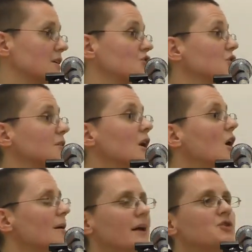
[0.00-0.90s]
It's just,
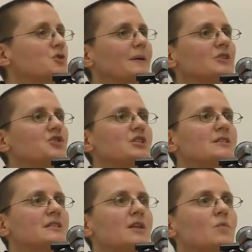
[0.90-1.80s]
introspection is
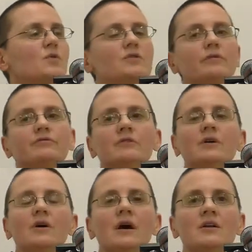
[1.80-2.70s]
just
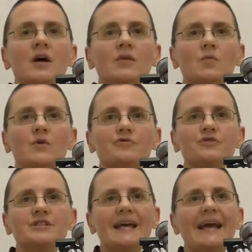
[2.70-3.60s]
another word for
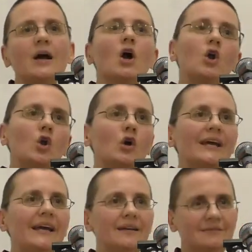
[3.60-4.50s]
saying
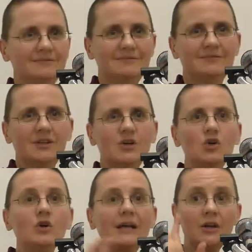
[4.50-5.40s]
looking.
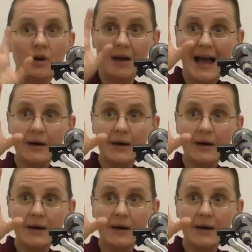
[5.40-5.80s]
looking not